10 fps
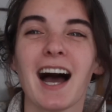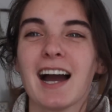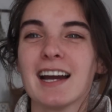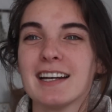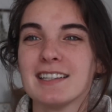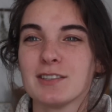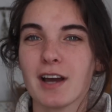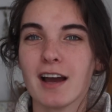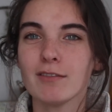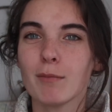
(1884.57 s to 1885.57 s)
I do
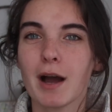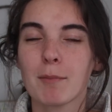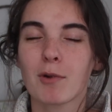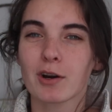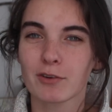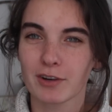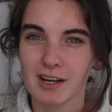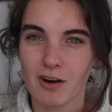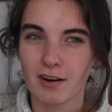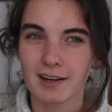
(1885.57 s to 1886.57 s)
have my
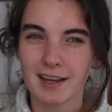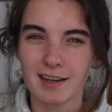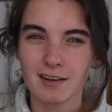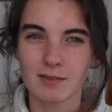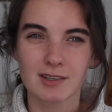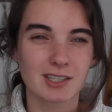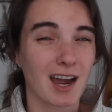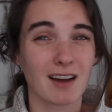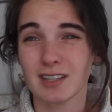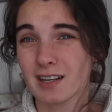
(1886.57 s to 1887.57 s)
Marguerite cardigan, which I
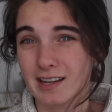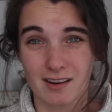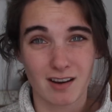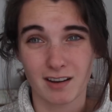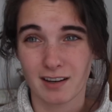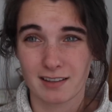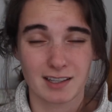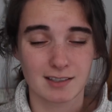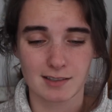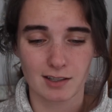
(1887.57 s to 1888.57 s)
have not knit on, I
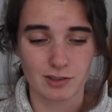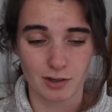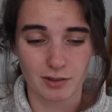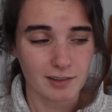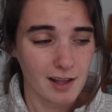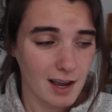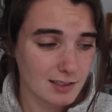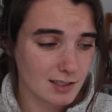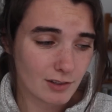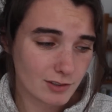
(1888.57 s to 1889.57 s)
think, since I showed it
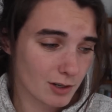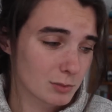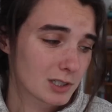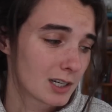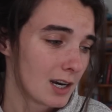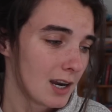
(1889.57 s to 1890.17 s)
last in October.